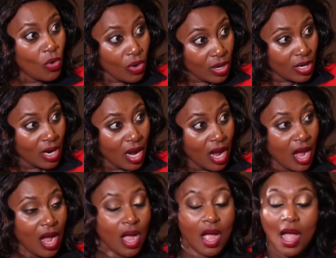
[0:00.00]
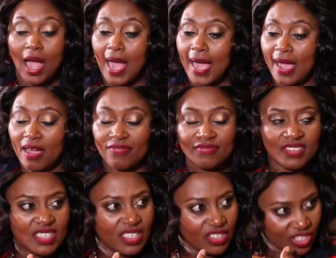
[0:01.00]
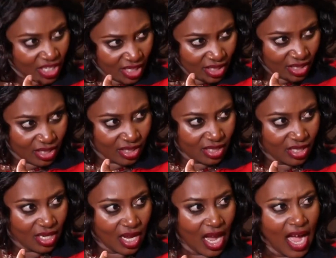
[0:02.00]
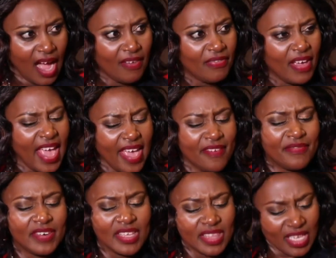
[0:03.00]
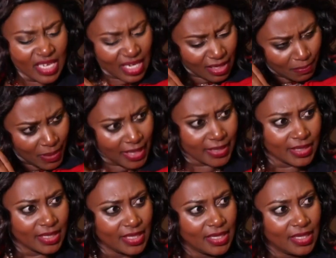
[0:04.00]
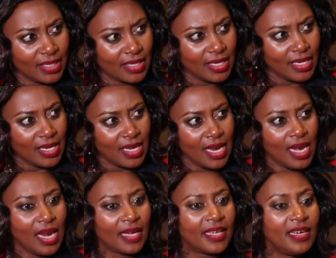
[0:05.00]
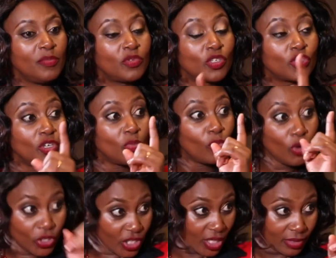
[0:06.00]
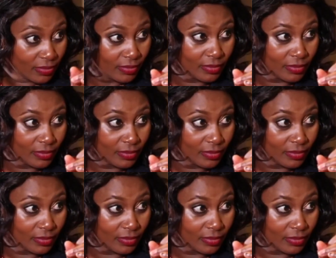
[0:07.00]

cook. I have teachers. I have everything in place. Lakini mtoto ni moja.